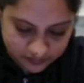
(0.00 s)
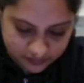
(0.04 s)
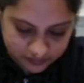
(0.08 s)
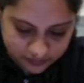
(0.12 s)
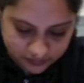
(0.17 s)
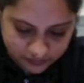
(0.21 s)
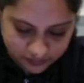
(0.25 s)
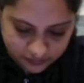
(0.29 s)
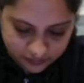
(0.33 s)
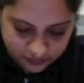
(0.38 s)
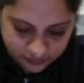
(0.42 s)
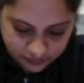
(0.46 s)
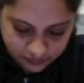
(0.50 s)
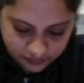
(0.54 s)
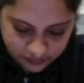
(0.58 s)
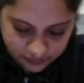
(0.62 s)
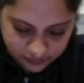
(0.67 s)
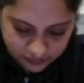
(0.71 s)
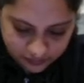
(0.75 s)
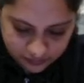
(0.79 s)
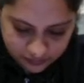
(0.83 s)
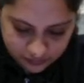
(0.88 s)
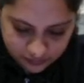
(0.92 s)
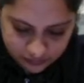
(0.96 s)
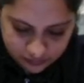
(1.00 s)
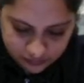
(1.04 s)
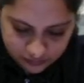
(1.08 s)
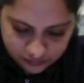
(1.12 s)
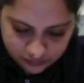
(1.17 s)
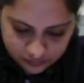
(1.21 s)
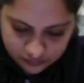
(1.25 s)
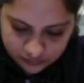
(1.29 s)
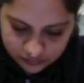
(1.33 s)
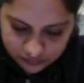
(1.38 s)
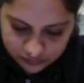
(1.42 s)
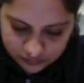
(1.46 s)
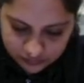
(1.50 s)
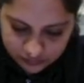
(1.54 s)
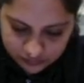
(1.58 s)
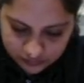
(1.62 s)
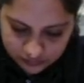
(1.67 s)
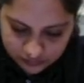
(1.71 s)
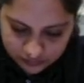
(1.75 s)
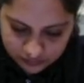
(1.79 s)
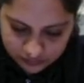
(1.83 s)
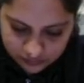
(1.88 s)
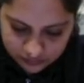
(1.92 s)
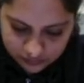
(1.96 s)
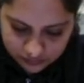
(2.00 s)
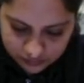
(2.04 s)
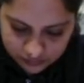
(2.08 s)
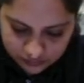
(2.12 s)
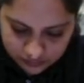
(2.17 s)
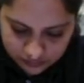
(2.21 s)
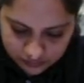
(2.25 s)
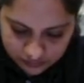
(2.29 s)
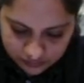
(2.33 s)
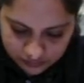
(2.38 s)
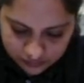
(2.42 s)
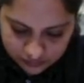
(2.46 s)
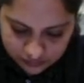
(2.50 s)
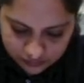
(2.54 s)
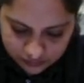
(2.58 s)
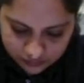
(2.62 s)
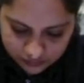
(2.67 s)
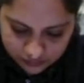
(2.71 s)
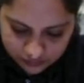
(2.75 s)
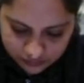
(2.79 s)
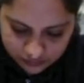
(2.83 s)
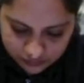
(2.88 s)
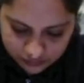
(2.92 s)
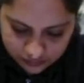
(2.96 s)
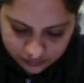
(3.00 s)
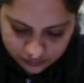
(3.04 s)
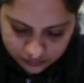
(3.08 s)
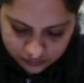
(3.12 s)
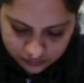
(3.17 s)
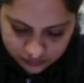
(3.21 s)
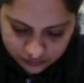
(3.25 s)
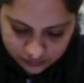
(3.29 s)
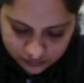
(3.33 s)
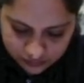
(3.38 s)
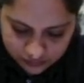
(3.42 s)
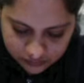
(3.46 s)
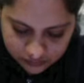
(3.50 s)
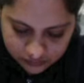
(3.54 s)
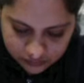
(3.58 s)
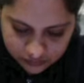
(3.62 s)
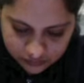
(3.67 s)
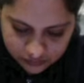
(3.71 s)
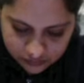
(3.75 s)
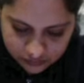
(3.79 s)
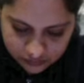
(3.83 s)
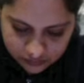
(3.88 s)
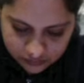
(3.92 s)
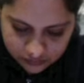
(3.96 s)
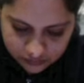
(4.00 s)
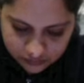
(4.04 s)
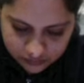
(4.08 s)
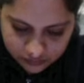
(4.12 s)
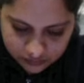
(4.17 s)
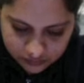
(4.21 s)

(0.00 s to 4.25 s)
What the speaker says: No one is speaking in this clip.